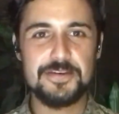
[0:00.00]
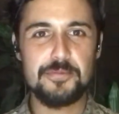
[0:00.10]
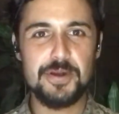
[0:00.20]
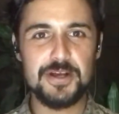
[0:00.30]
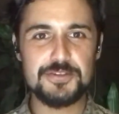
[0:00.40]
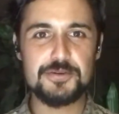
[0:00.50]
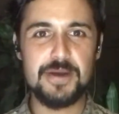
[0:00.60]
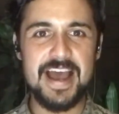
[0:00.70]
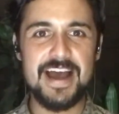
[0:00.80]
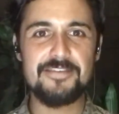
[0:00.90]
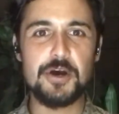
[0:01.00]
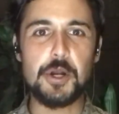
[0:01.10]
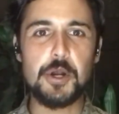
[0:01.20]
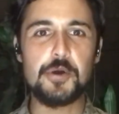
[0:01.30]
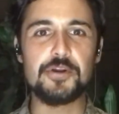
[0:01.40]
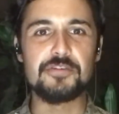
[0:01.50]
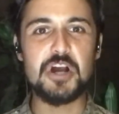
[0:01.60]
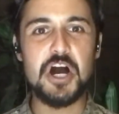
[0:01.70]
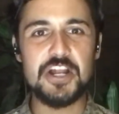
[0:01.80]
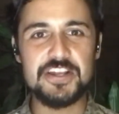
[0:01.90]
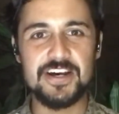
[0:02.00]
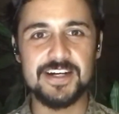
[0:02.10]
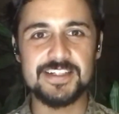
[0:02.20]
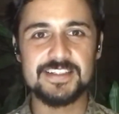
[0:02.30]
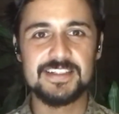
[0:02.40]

We also have a code of conduct